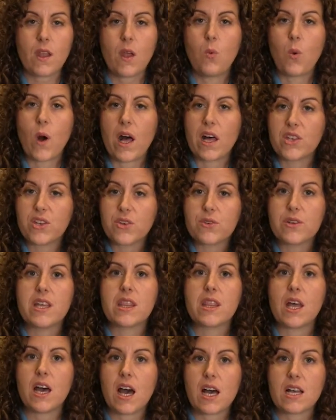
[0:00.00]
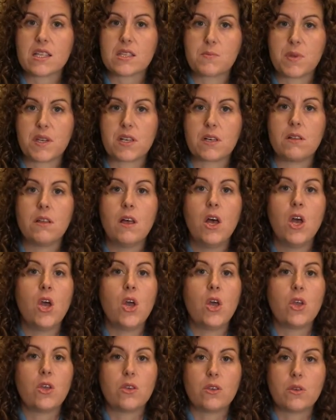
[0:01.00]
While you're in the hospital,
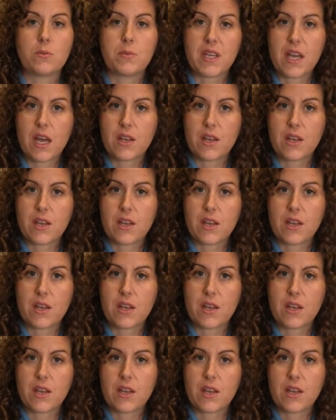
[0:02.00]
you'll be